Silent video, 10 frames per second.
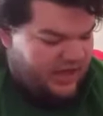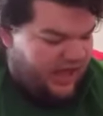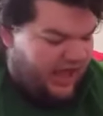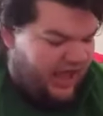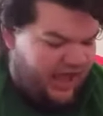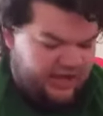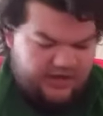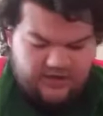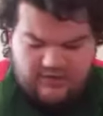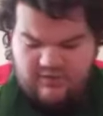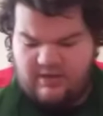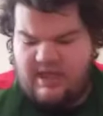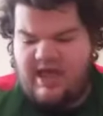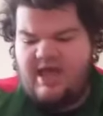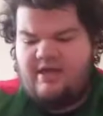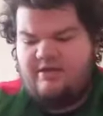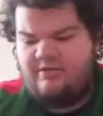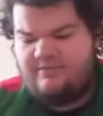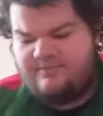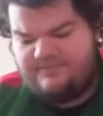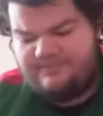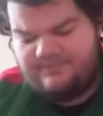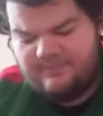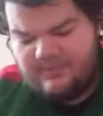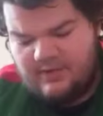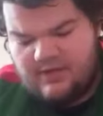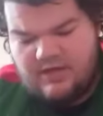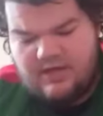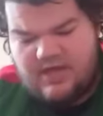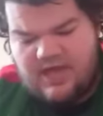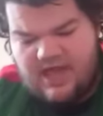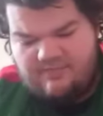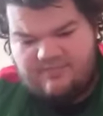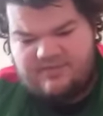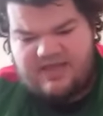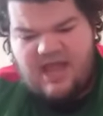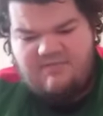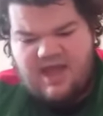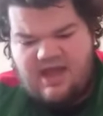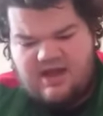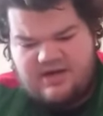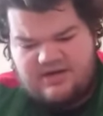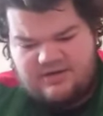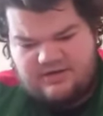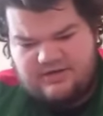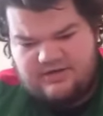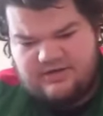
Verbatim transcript: and voila. Okay, yeah, same hair.